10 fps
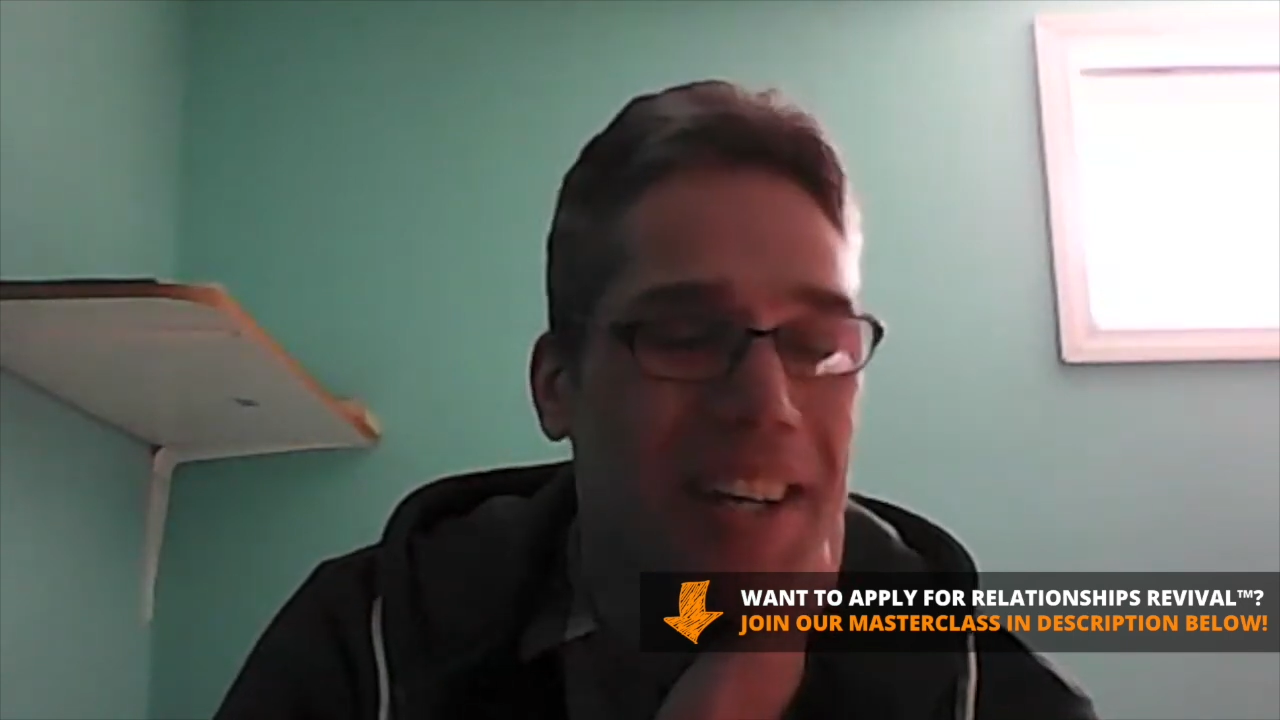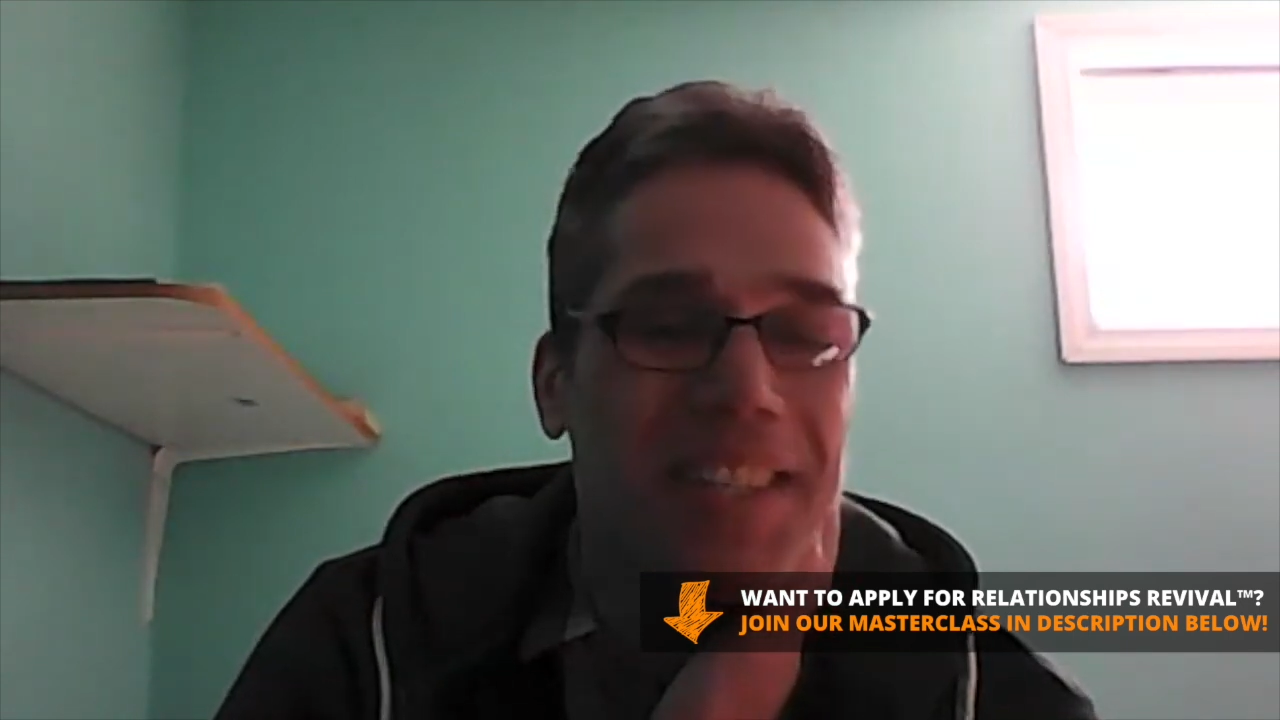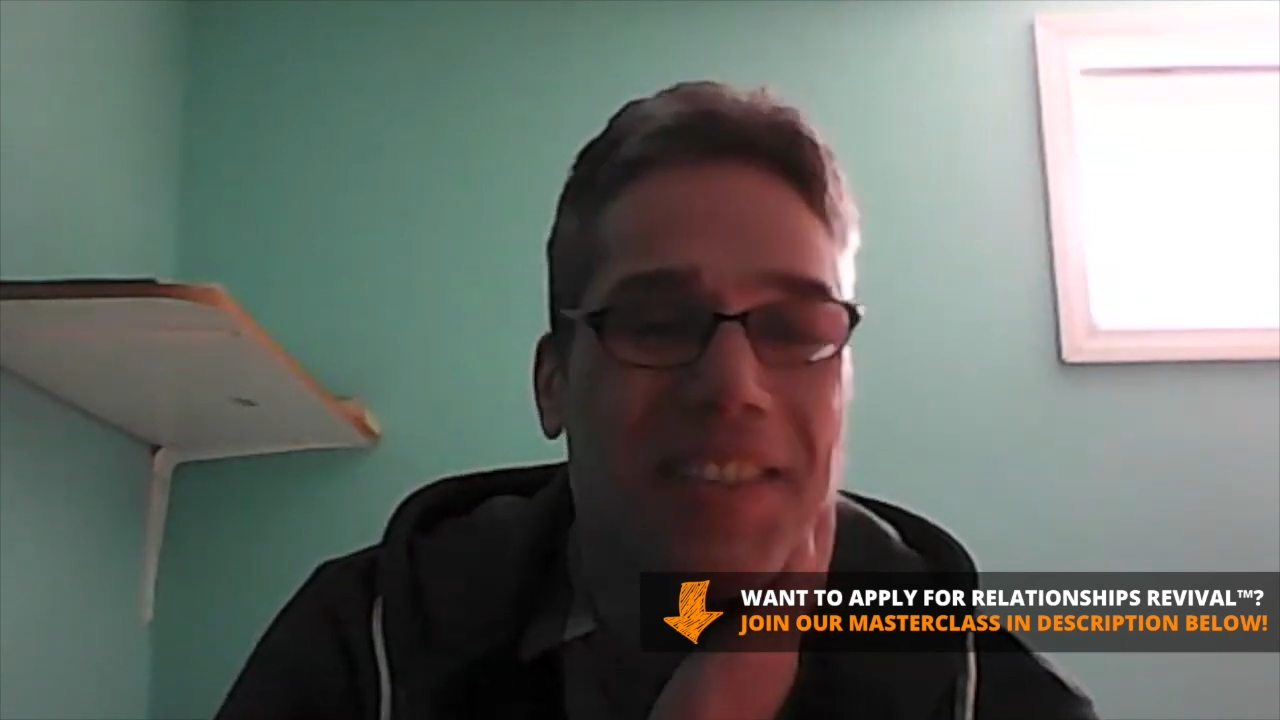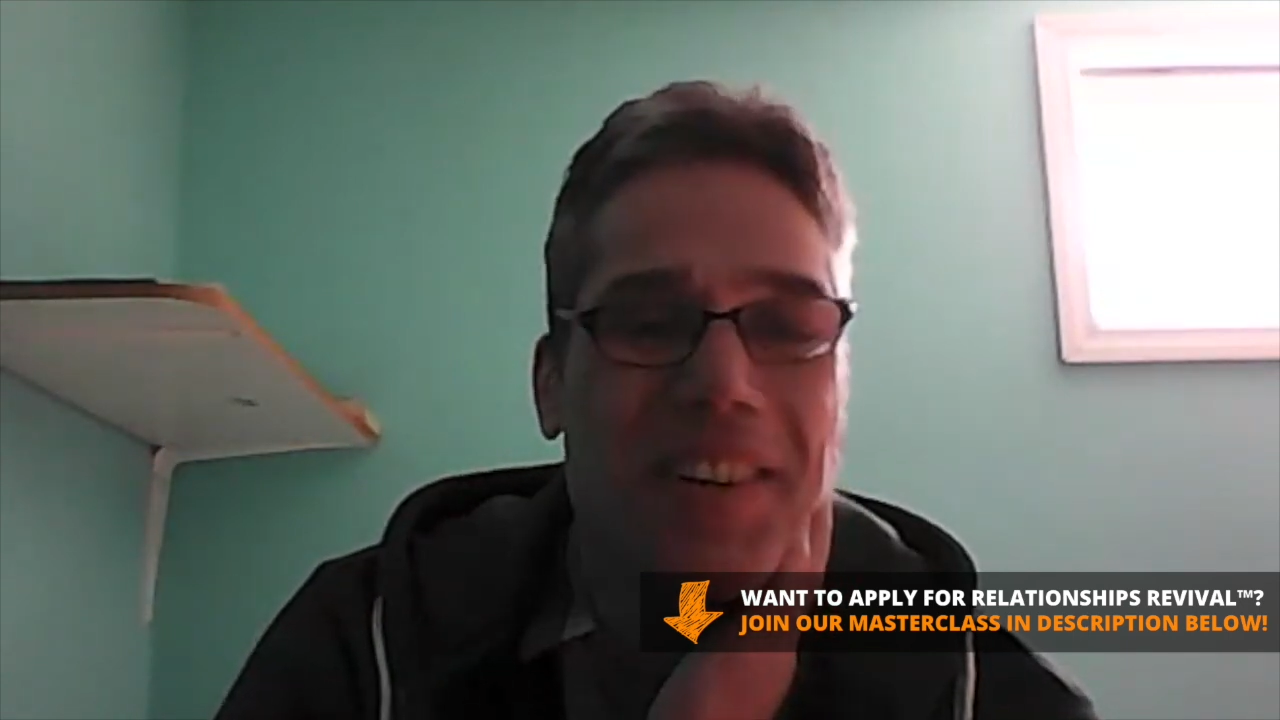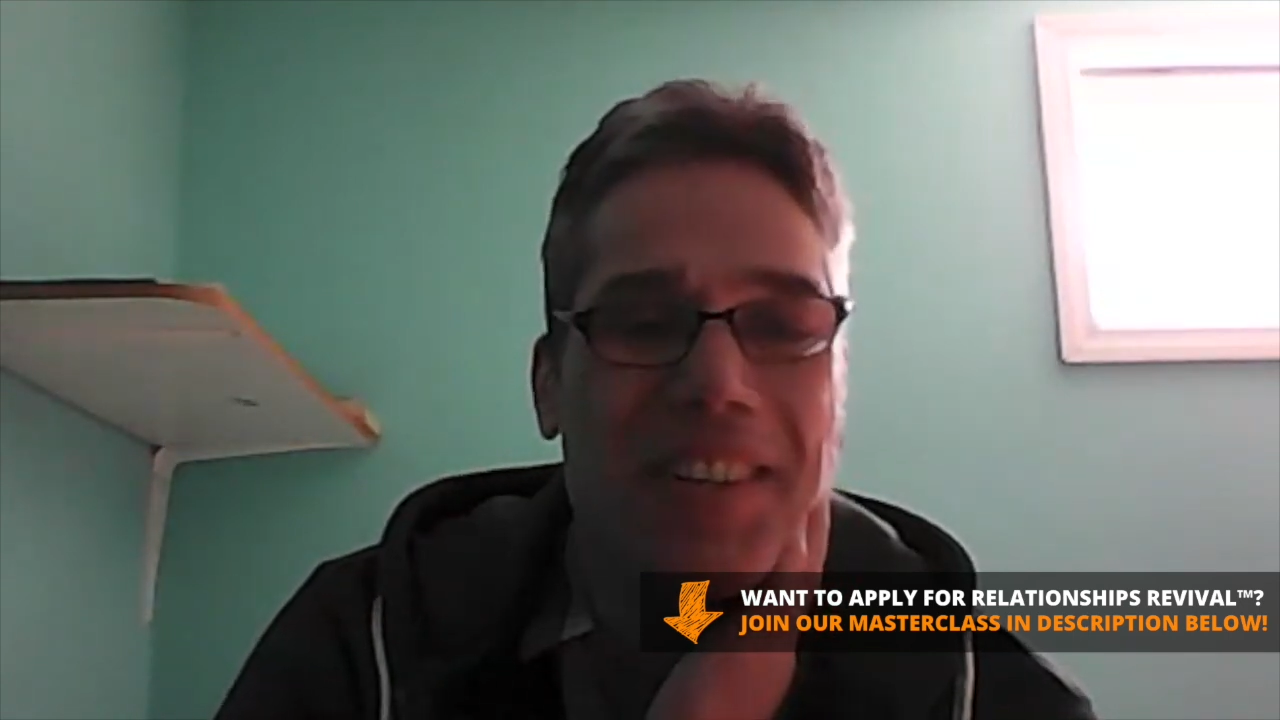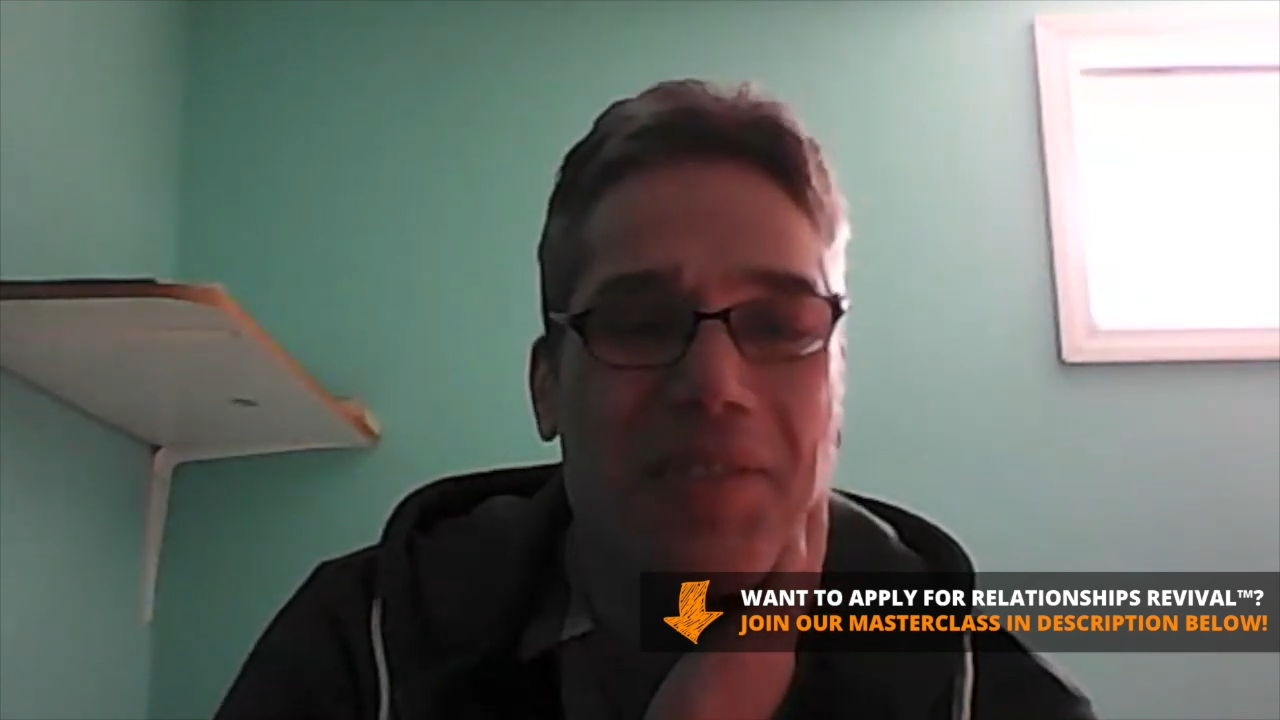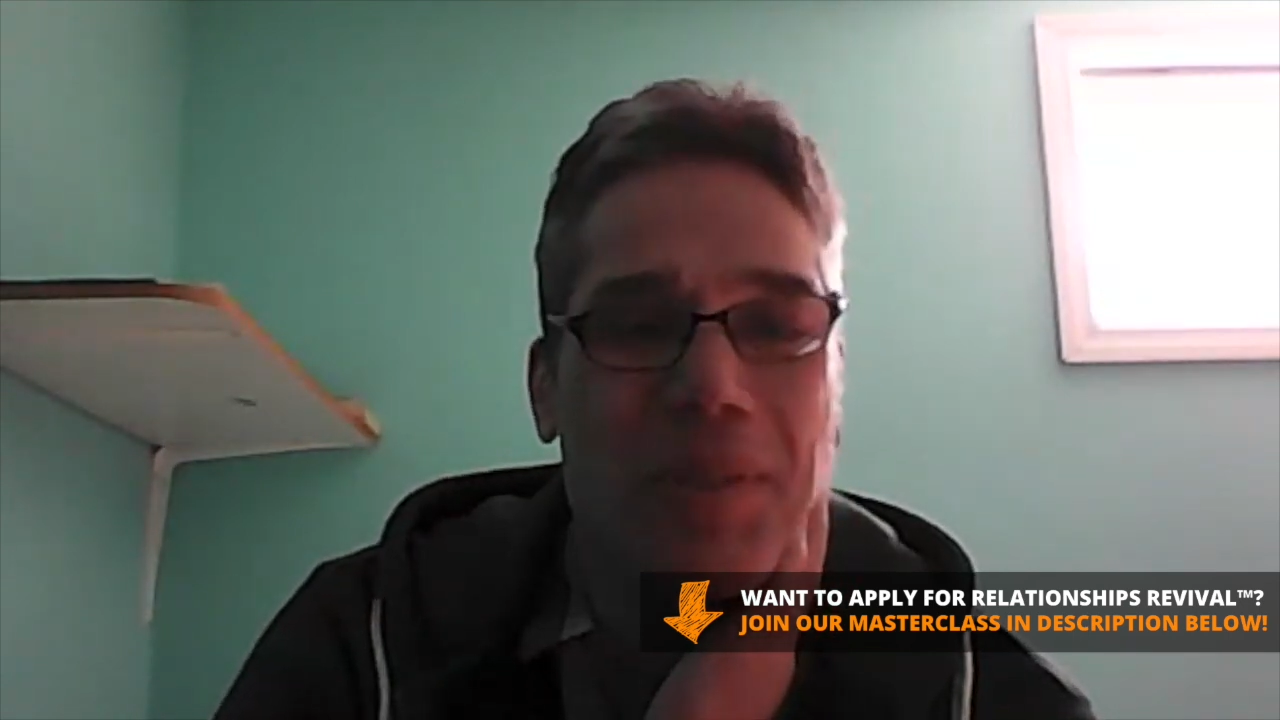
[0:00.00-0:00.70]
struggle